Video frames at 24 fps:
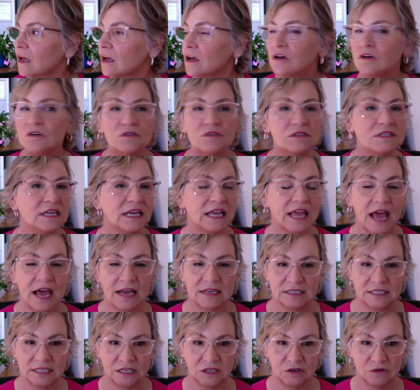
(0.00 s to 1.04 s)
who's the
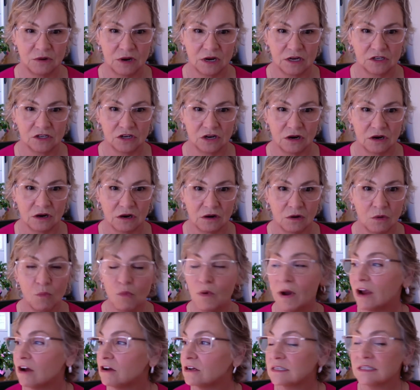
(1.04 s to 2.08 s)
casting director?
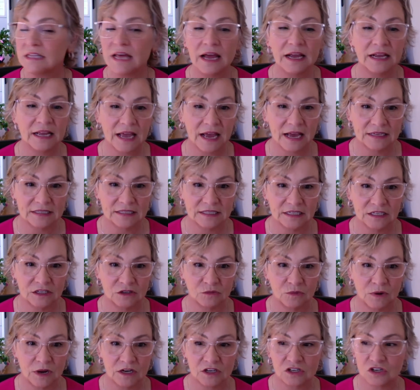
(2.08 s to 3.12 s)
Where's that casting
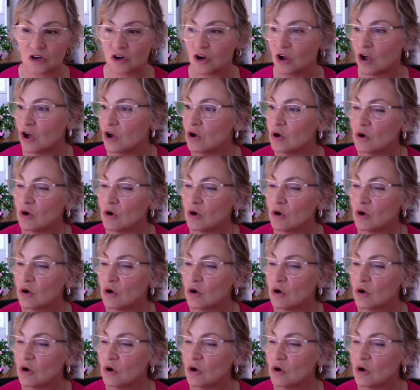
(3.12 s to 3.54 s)
director?